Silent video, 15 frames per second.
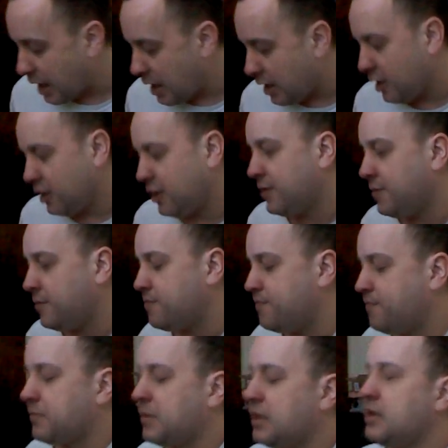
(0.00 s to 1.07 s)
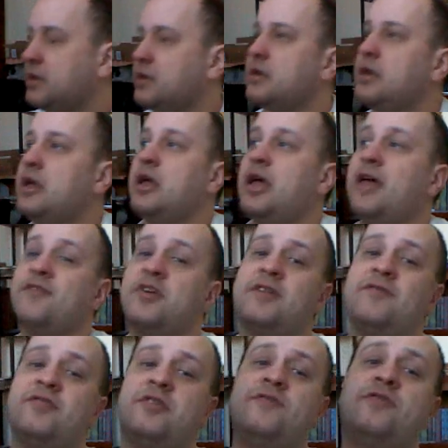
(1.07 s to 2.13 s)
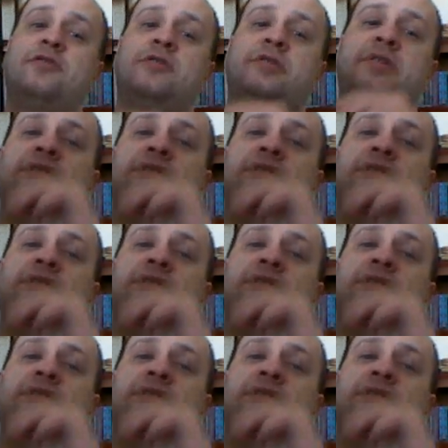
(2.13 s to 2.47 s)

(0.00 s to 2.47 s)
Haven't gotten very far.